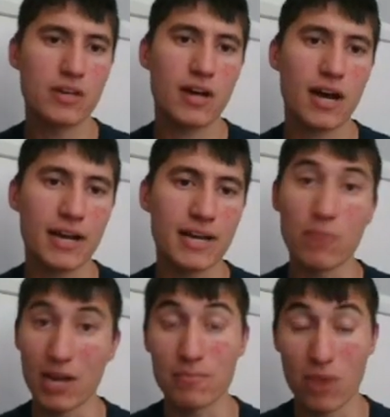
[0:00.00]

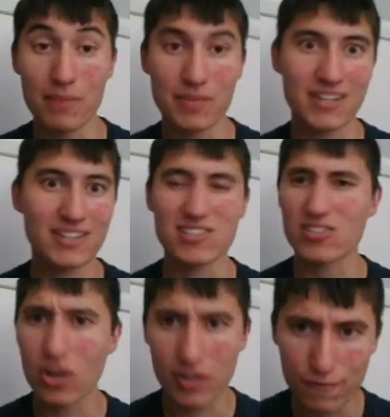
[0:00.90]
in my opinion, because it's
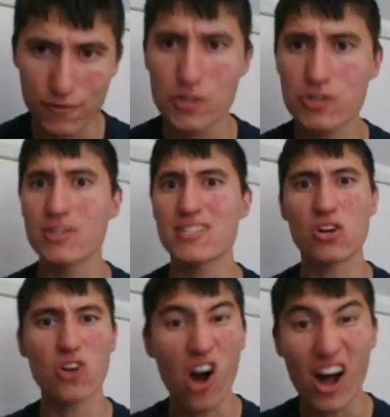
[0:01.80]
got Confusion, it's got
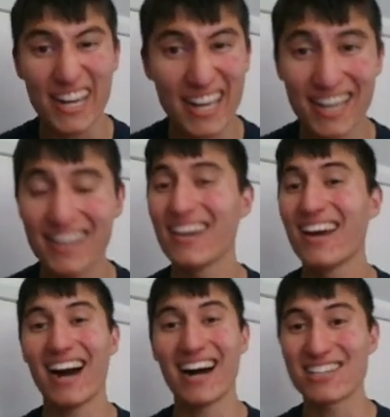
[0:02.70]
Iron Head,
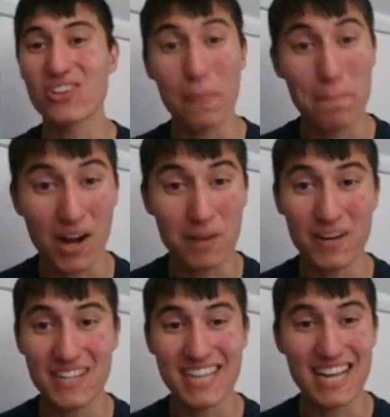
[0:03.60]
it's got Bug
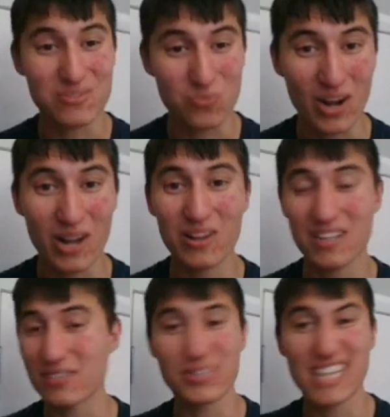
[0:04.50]
Buzz as well,
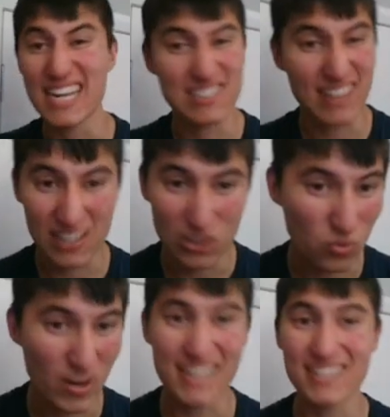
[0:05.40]
which hits like
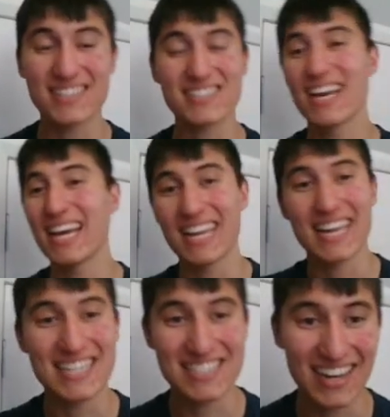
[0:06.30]
Lurantis. It
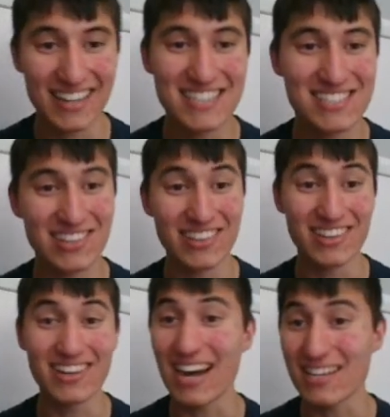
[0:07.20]
hits
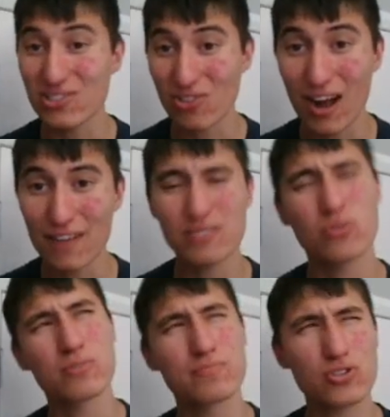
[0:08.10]
the Scrafty.
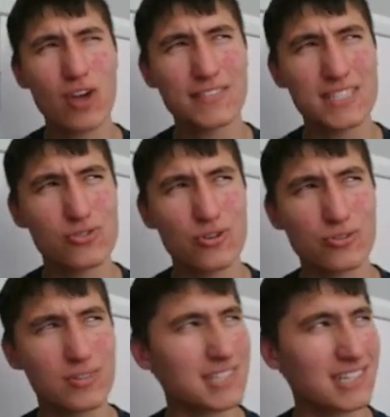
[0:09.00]
Well, Scrafty's
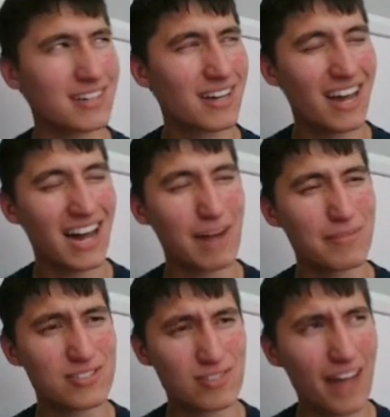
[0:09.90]
neutral, isn't it? I
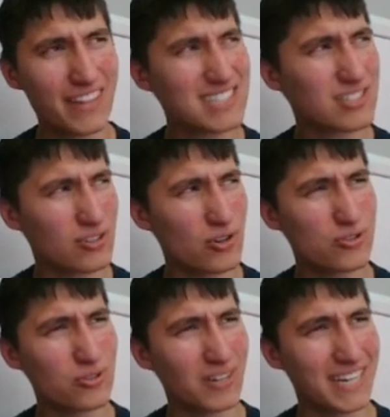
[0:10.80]
think it's
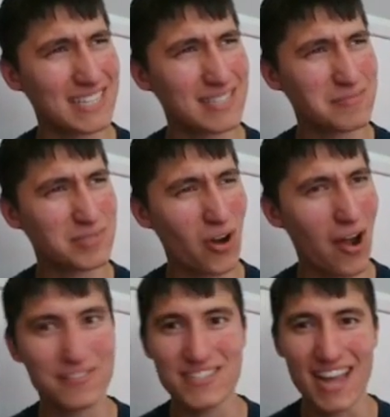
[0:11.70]
neutral against
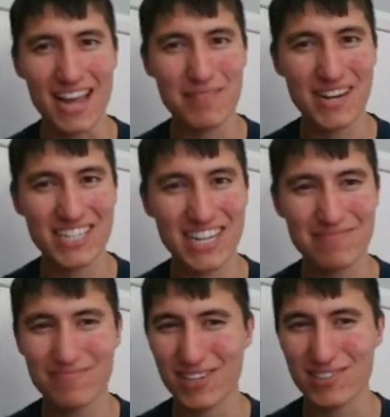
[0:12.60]
Scrafty and
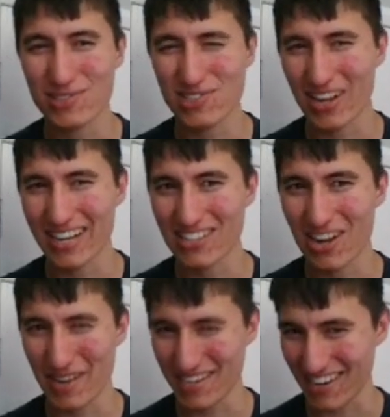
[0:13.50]
Metacham, because Psychic type
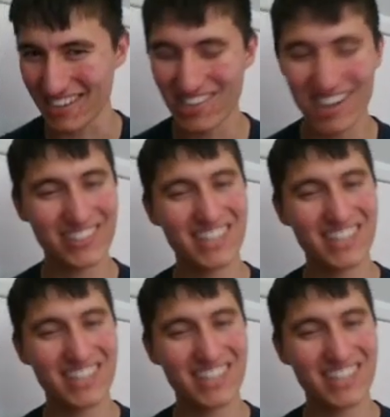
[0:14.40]
and Dark type.